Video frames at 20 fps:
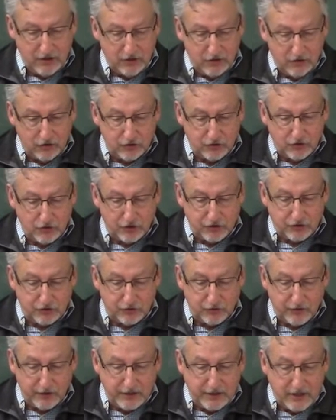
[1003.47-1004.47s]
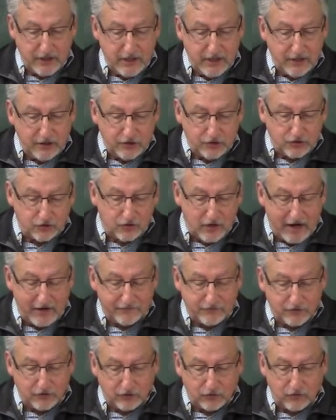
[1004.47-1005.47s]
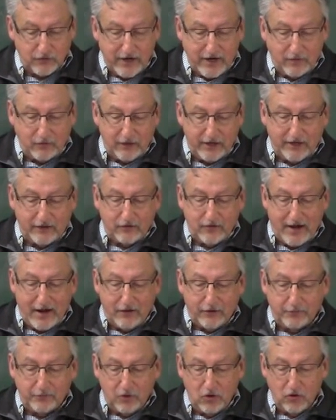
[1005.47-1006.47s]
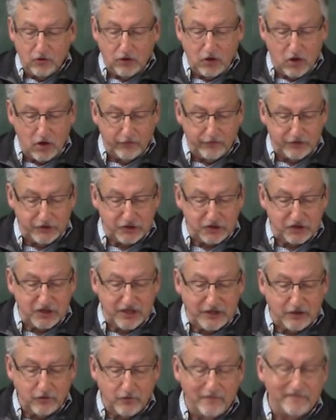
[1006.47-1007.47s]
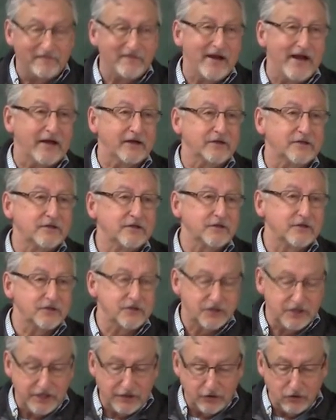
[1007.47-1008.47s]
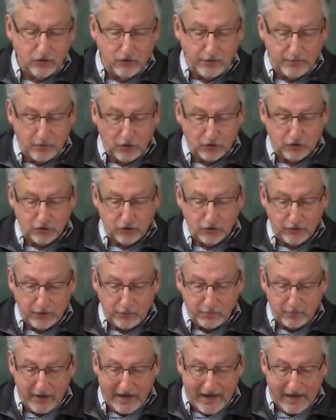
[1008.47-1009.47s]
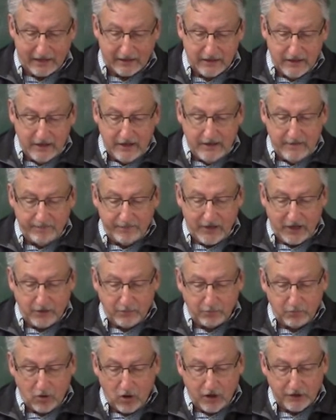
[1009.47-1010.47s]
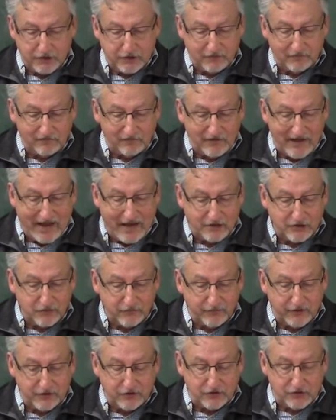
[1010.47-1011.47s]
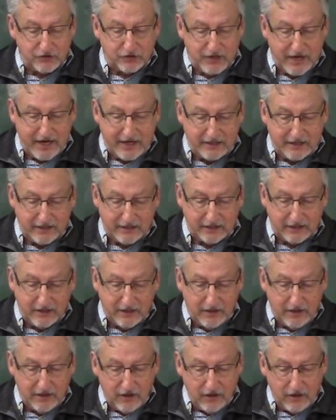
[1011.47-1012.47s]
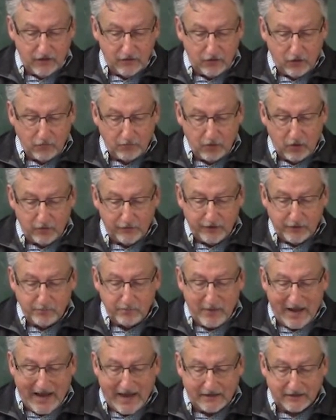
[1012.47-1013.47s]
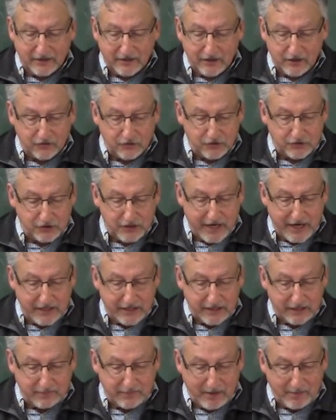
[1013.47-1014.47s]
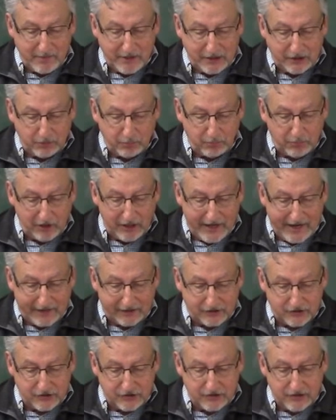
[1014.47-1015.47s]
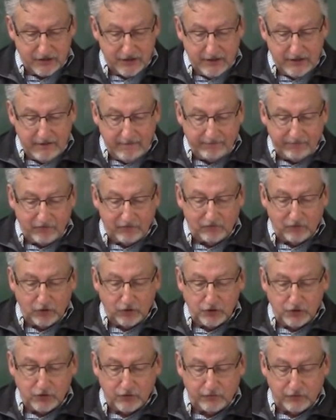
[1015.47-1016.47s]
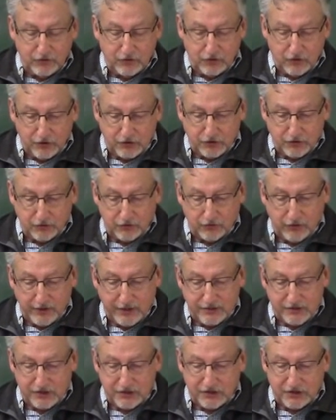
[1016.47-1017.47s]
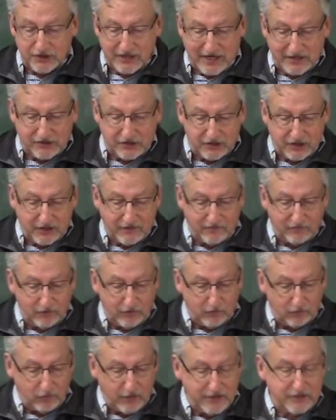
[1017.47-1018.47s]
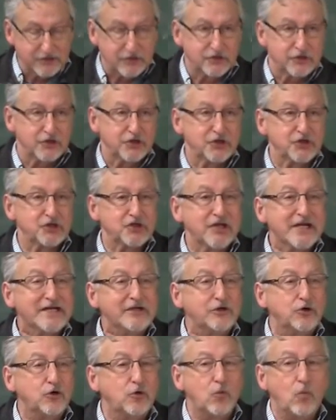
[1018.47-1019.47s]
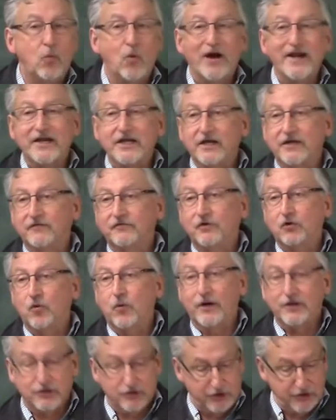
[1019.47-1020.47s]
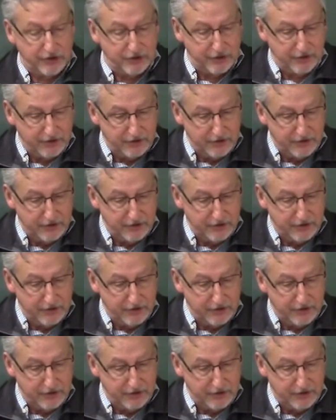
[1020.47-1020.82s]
A short story strives to create what Edgar Allan Poe called the single effect, a single emotional impact that imparts a flash of understanding, though both impact and understanding may be complex. The virtue of a short story is its density, for it raises a single what-if question.